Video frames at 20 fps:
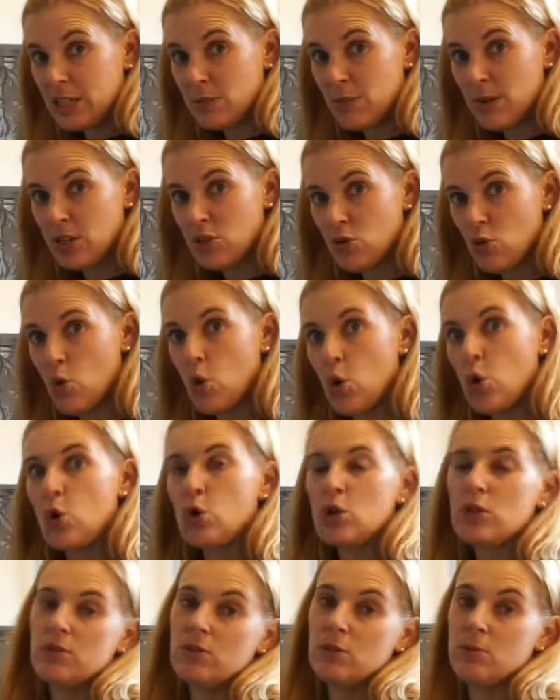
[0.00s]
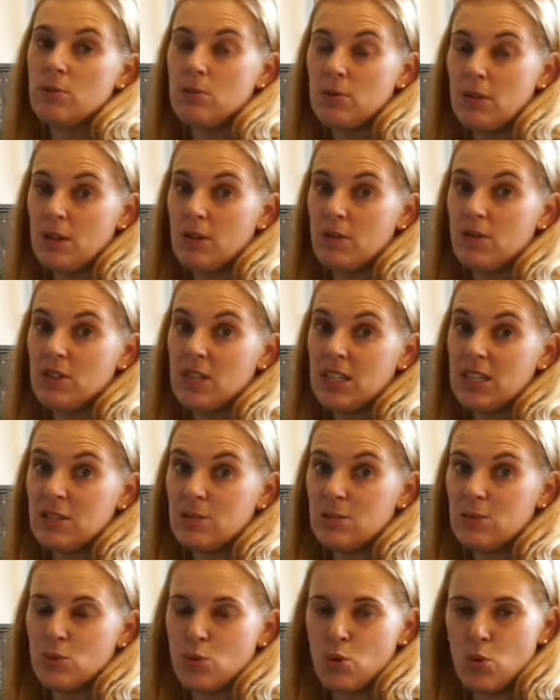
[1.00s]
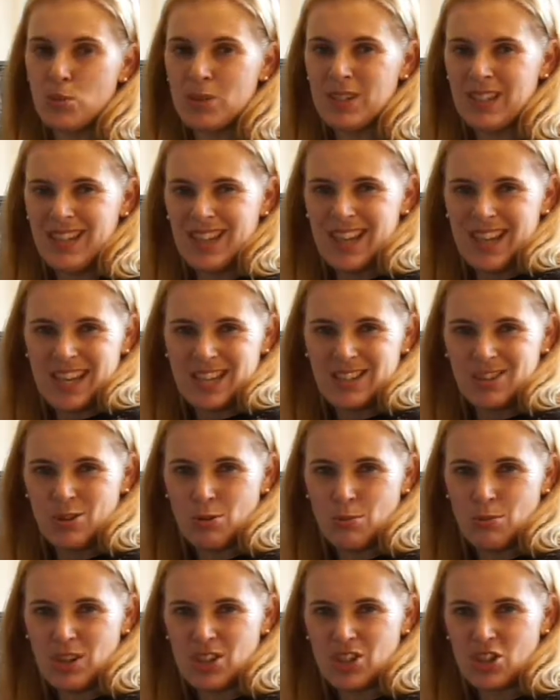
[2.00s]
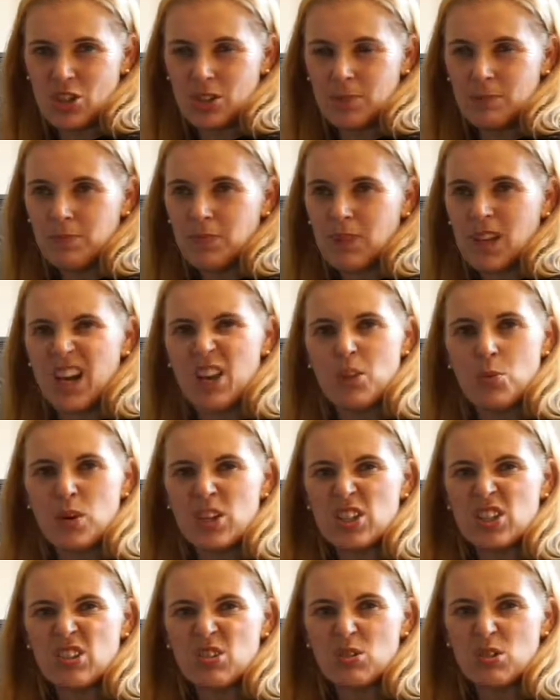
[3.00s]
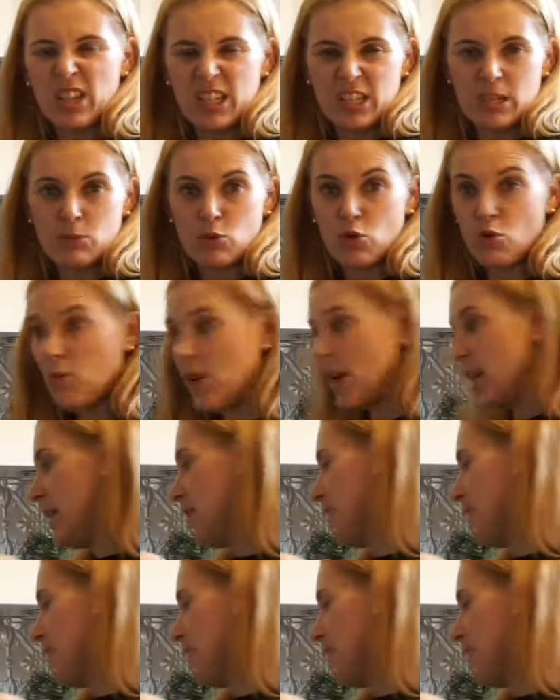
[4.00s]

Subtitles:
to make sure all of it is absorbed into your mixture. Otherwise it will end up too runny.